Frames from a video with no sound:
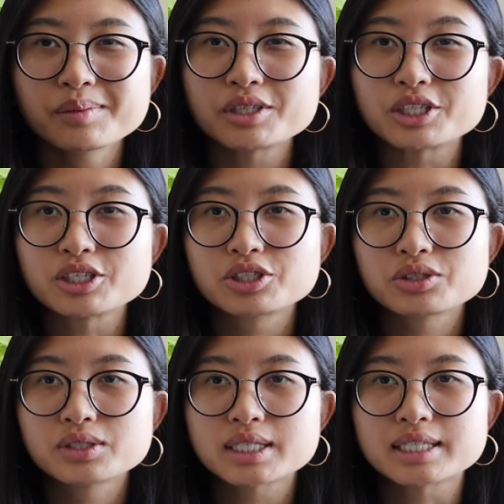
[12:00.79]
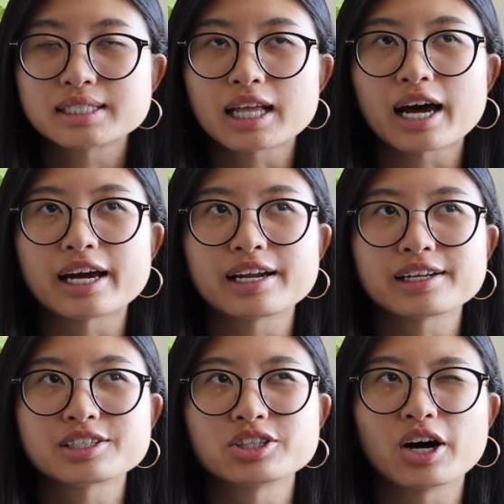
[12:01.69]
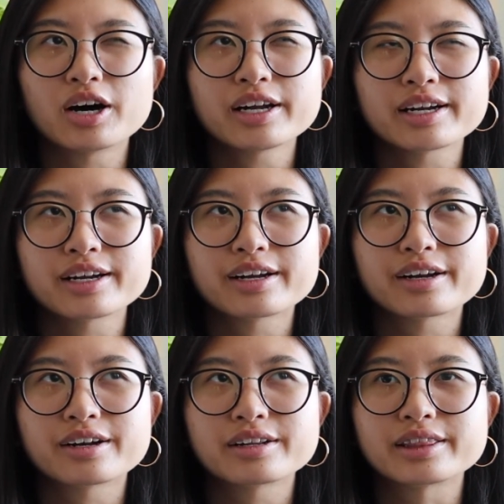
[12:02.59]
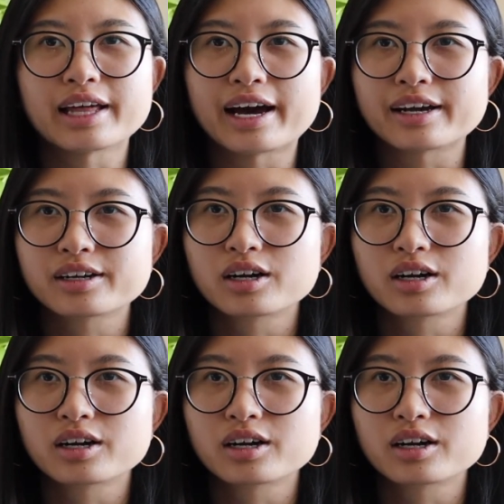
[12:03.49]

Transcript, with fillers: about these shoes is that it's not that